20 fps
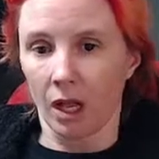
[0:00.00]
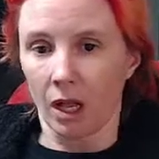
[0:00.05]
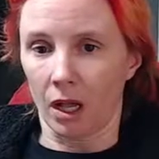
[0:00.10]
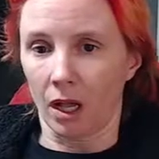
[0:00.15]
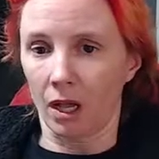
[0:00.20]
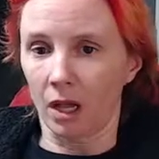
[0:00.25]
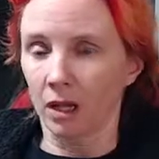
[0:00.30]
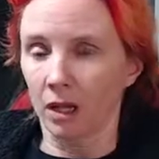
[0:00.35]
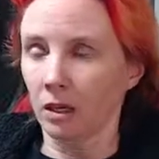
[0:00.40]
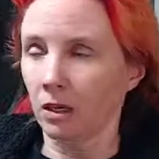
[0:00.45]

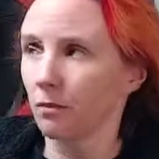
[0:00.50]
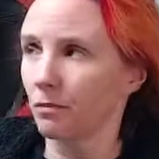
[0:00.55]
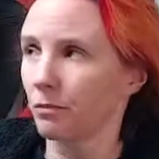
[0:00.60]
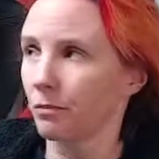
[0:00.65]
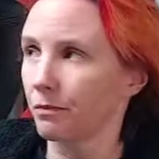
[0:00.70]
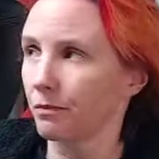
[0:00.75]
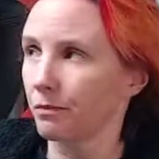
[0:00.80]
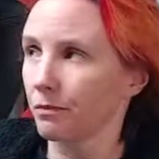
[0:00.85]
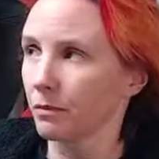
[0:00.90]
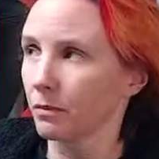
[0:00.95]

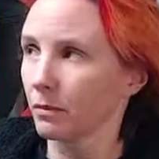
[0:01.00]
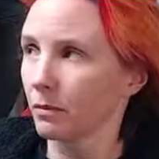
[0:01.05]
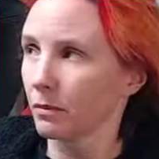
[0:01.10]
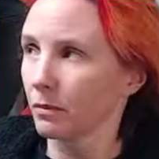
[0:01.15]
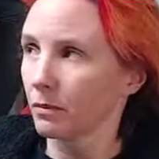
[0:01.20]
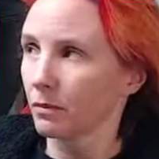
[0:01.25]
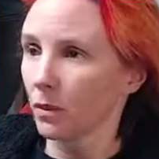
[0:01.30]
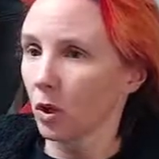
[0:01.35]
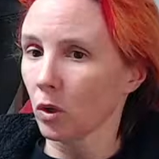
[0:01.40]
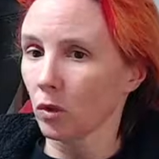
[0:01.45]
I'm
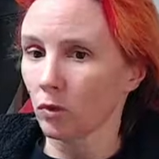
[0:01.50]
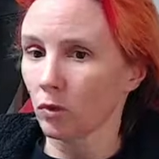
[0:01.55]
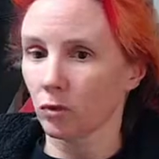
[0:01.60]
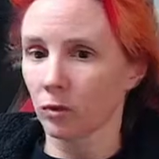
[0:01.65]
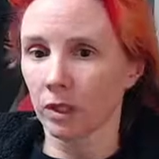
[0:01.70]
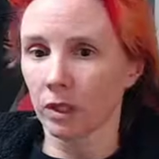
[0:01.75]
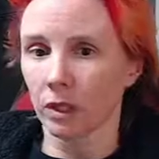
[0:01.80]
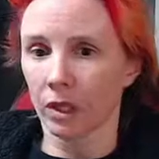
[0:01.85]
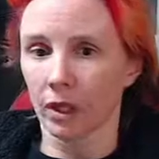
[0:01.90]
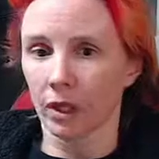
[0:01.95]

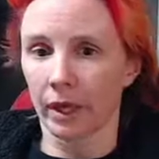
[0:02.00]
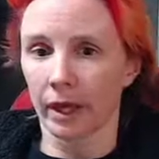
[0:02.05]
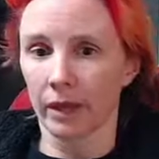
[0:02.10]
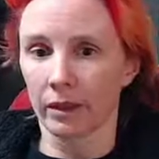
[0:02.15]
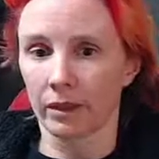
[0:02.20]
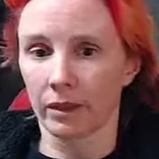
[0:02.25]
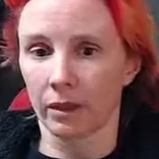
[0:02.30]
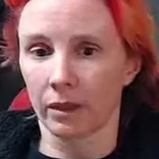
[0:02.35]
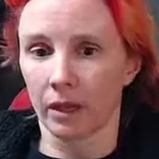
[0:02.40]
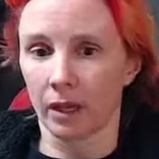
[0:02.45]
really
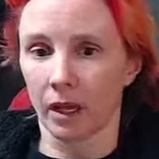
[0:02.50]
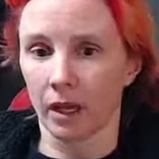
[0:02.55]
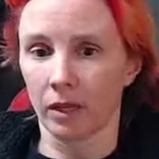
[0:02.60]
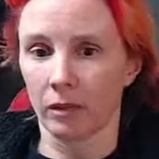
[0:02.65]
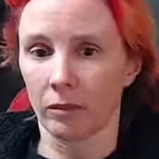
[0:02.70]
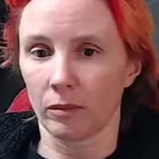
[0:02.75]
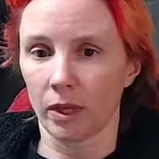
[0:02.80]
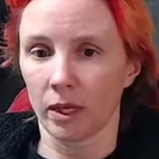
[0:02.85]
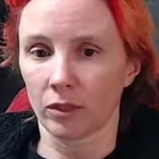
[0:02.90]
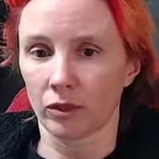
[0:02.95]
glad that I
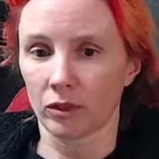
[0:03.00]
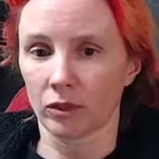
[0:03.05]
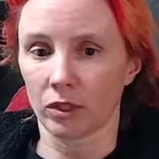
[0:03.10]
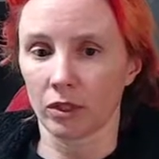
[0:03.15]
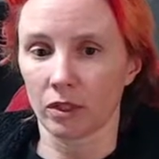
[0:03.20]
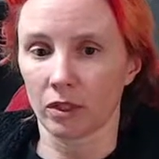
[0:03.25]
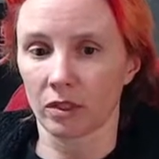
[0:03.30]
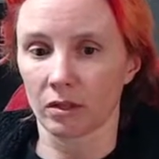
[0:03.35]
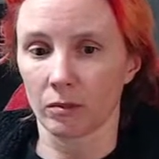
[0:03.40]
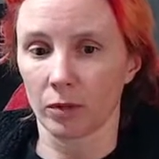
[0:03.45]
managed to
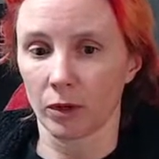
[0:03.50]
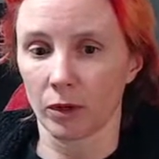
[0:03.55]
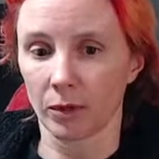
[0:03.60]
get some.